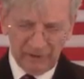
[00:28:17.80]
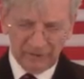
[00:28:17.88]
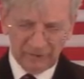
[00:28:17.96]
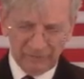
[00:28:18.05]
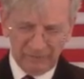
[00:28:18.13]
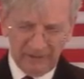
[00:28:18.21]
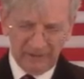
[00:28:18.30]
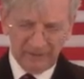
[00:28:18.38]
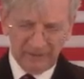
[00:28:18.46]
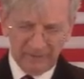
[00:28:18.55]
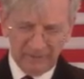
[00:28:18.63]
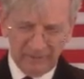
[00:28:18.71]
us
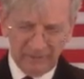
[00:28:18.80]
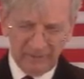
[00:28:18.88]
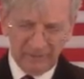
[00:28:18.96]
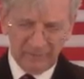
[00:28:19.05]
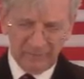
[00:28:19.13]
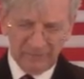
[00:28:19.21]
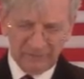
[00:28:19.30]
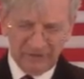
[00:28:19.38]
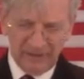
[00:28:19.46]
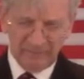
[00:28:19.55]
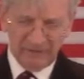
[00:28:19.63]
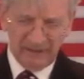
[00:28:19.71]
about what the
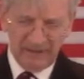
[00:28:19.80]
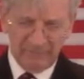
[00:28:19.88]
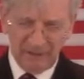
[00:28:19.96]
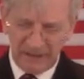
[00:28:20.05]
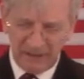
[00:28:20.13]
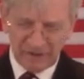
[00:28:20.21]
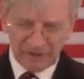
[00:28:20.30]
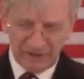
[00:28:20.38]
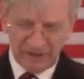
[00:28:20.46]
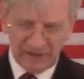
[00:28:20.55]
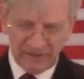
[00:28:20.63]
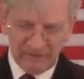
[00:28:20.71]
Sabbath day means,
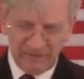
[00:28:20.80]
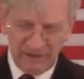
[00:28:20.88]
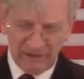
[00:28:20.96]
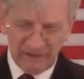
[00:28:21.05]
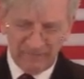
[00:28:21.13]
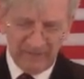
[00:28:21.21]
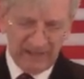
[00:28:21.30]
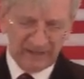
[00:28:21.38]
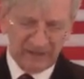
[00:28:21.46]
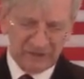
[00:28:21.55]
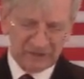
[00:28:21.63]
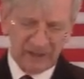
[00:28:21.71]
and that the fact
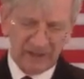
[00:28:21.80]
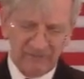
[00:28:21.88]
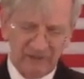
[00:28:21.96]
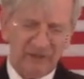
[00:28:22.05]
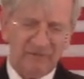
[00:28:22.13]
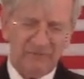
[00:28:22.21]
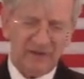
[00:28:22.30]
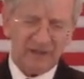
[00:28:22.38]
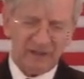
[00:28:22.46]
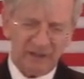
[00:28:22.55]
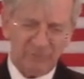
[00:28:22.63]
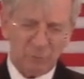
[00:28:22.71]
that it's not even in effect
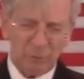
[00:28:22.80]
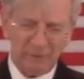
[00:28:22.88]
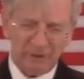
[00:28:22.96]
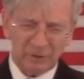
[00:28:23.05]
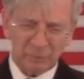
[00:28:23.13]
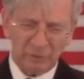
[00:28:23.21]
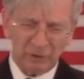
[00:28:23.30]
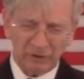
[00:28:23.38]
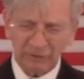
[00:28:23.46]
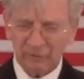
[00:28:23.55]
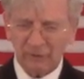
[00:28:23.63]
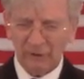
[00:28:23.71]
anymore because we're
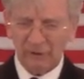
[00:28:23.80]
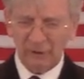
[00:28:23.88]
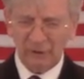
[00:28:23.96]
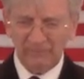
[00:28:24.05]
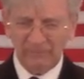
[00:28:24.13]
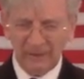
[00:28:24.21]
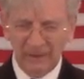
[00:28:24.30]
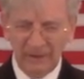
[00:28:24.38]
not under law,